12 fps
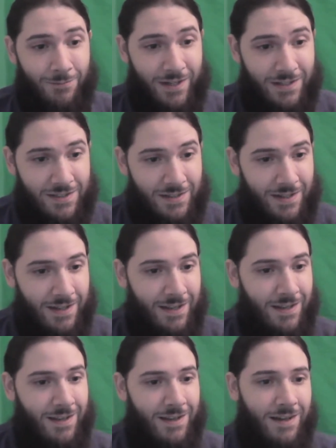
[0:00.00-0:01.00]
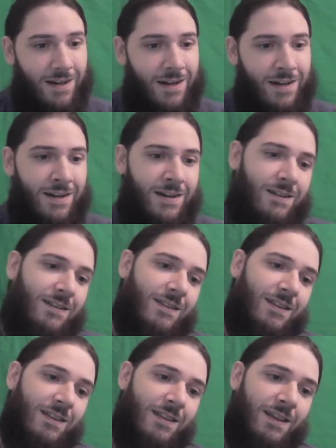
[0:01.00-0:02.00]
Because,
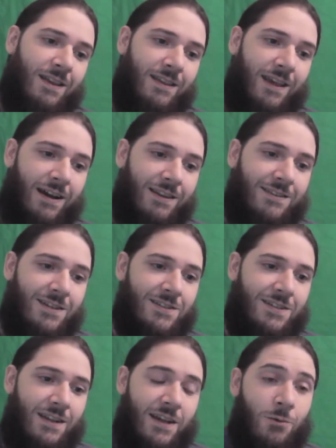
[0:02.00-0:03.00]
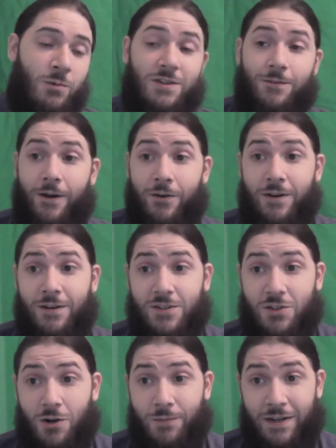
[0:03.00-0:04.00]
it was very
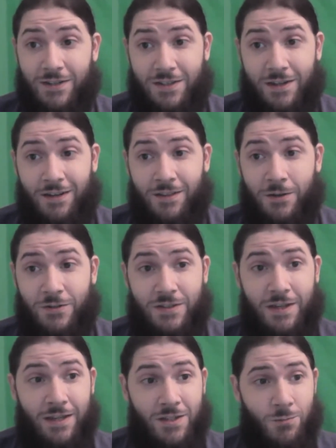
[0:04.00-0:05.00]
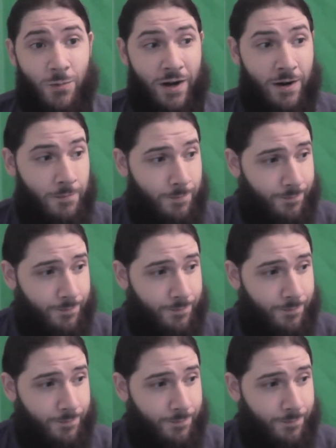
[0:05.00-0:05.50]
disturbing seeing those scenes where